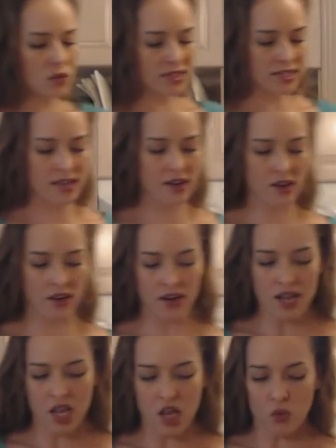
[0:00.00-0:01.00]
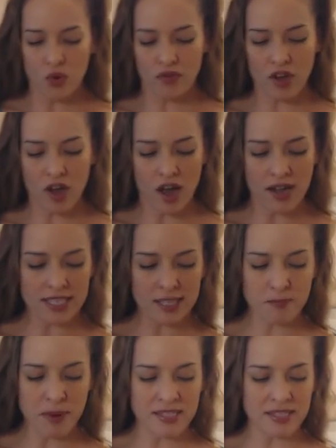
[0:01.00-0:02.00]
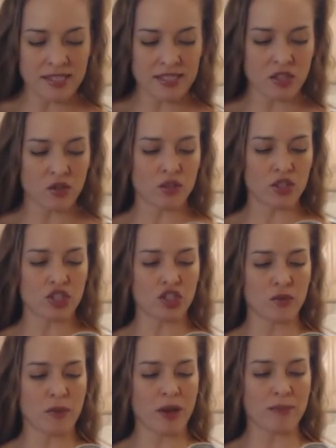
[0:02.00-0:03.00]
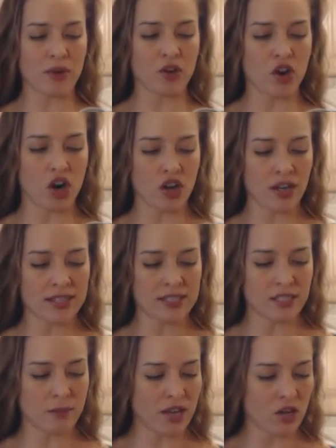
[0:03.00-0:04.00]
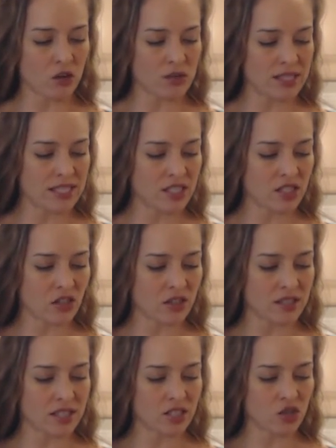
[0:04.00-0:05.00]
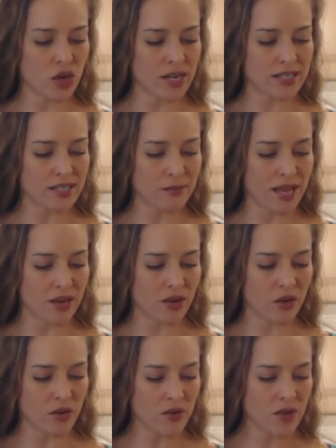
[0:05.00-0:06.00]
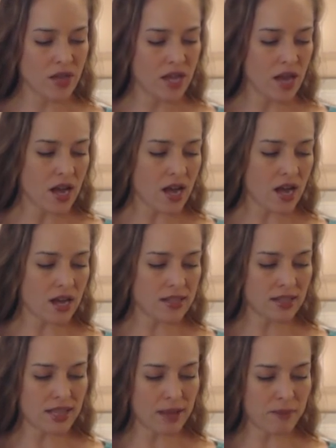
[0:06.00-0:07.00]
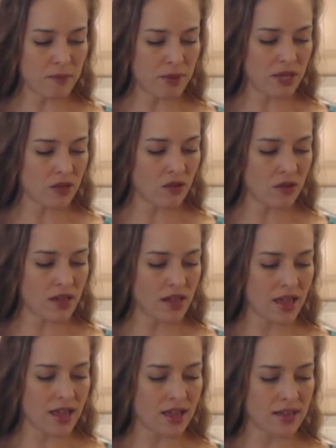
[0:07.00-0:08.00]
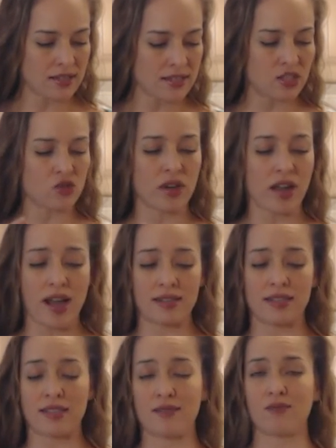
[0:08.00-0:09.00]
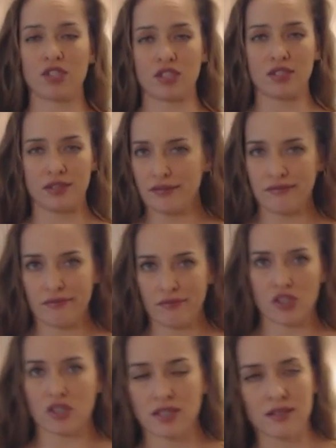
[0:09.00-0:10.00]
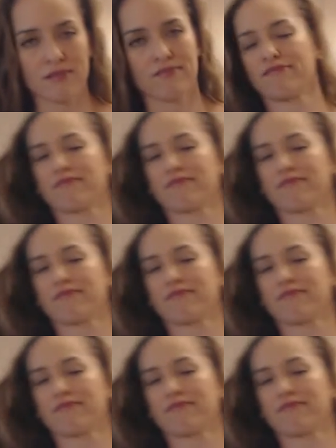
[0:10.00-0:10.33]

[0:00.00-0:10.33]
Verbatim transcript: you what's in here. We've got spices including chili pepper, garlic, tomato, sea salt, sun-dried tomato, lemon peel, and citric acid, which is just